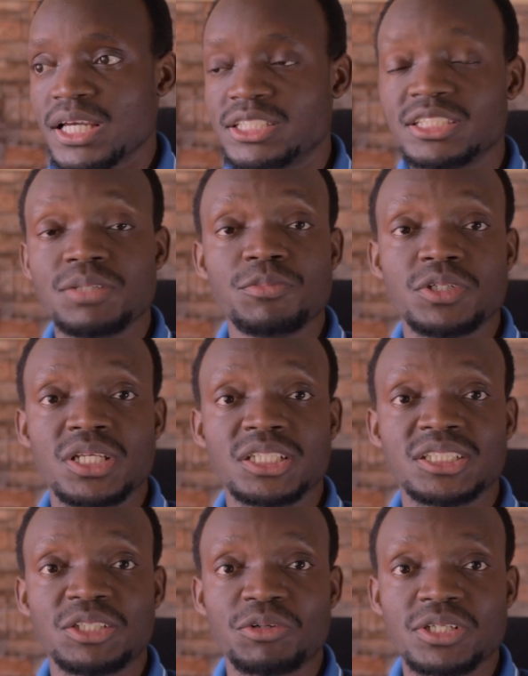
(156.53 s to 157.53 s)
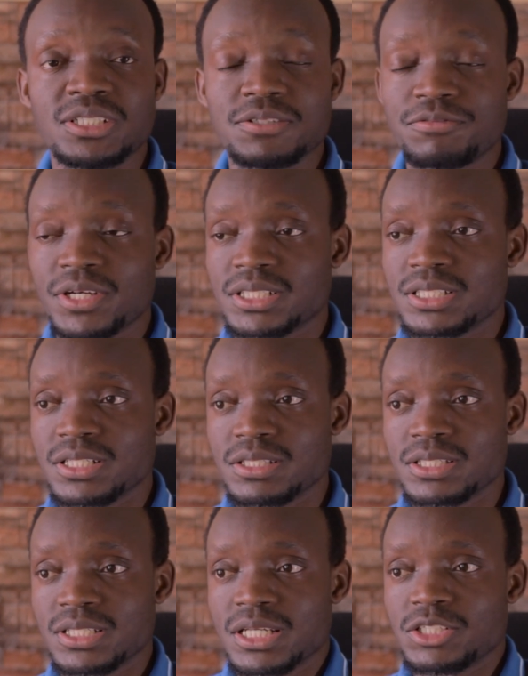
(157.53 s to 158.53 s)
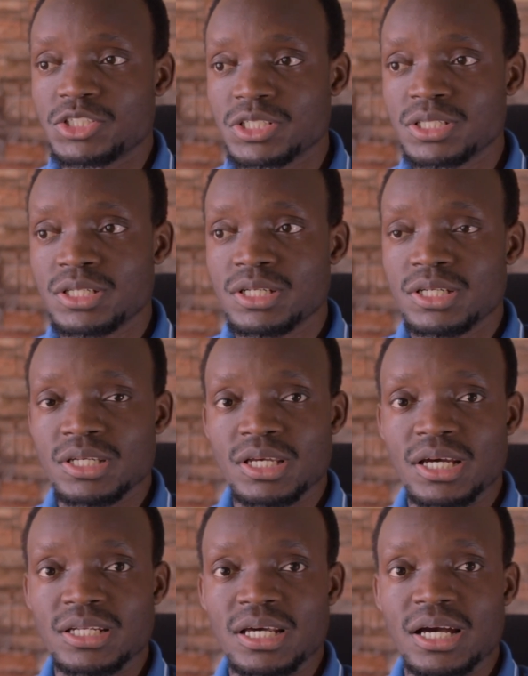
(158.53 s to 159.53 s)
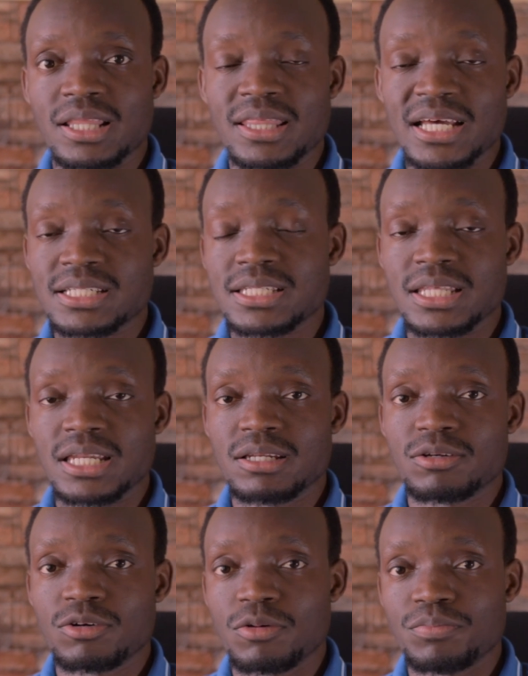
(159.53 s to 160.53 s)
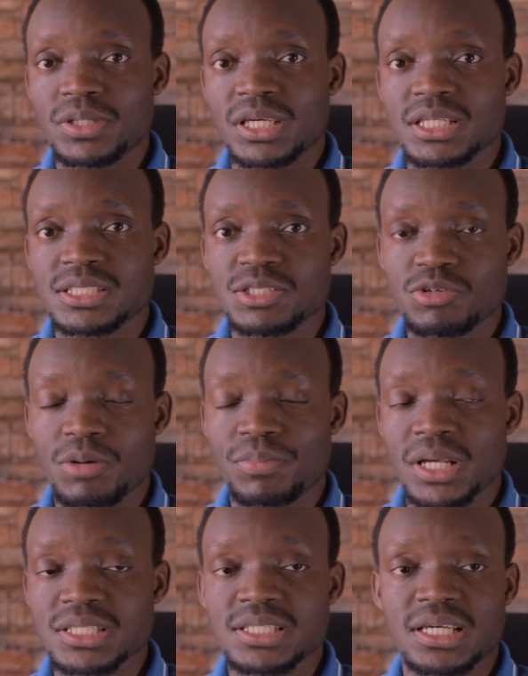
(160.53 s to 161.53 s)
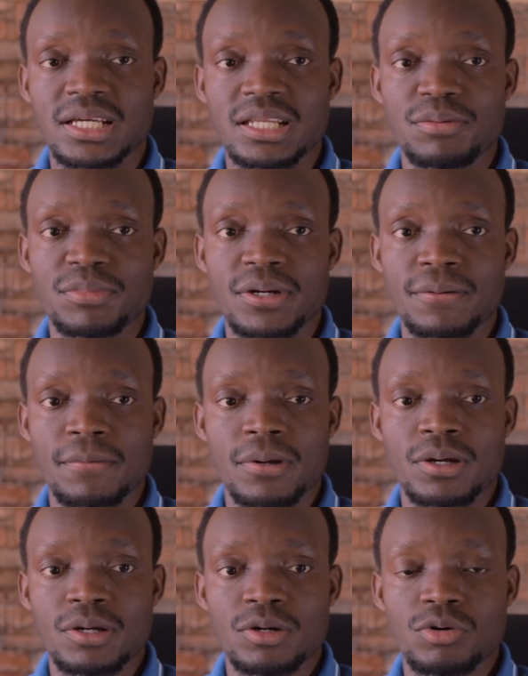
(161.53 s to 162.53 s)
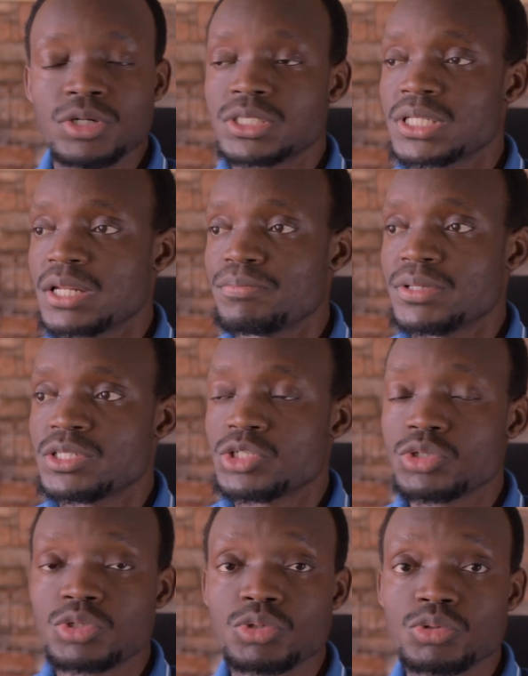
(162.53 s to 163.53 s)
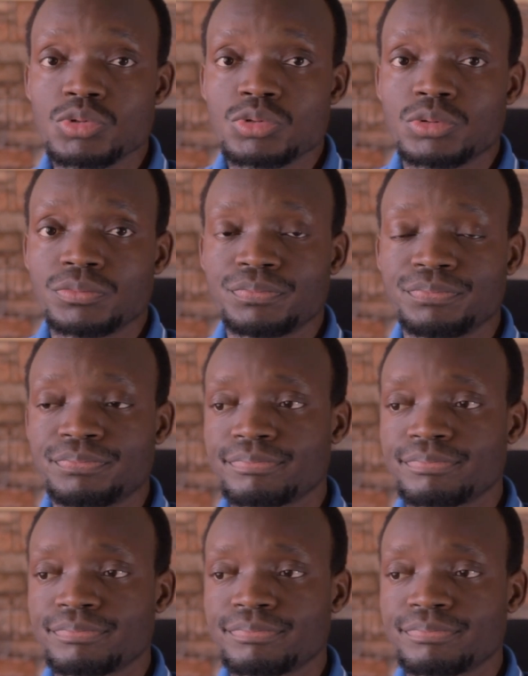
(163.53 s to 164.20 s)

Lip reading: gene mutation or a defect in a certain gene, and that then complicates into aplastic anemia. Or it can be due to